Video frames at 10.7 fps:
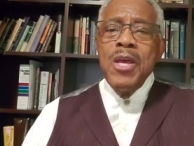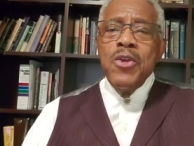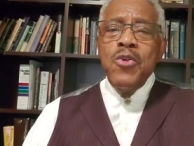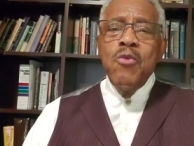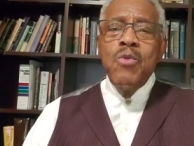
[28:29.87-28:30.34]

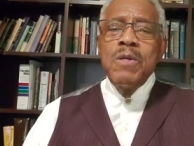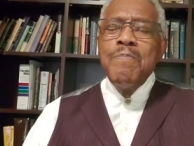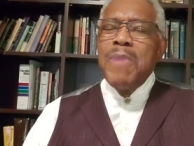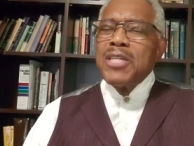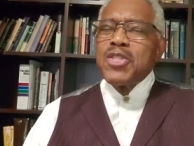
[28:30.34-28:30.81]
you would
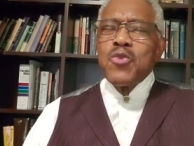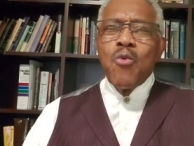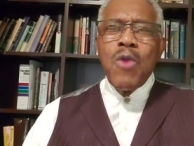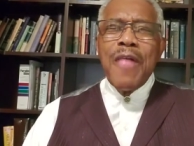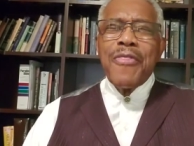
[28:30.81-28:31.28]
much
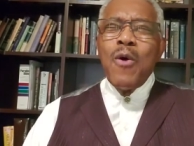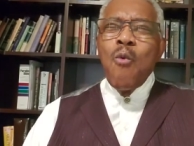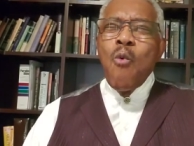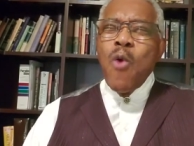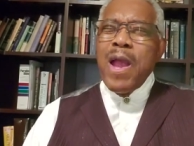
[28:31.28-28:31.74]
rather
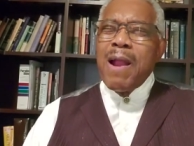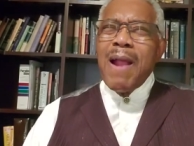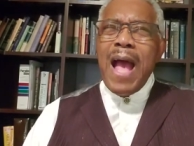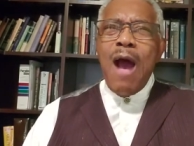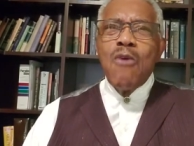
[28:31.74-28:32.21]
wear
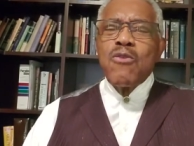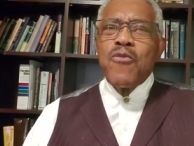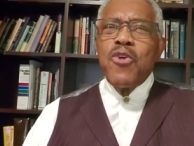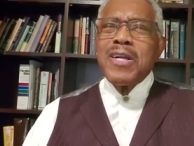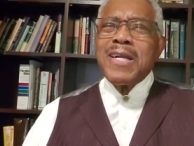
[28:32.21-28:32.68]
out
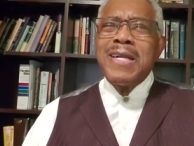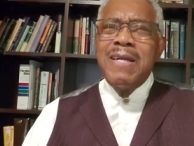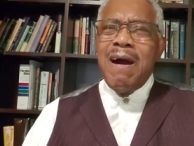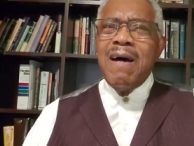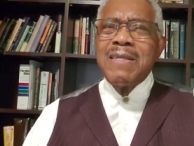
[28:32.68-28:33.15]
for
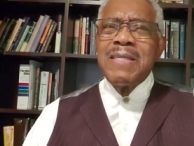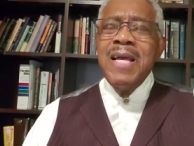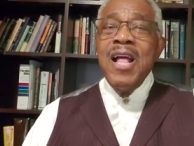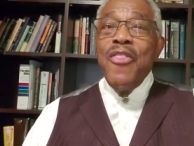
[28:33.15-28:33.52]
God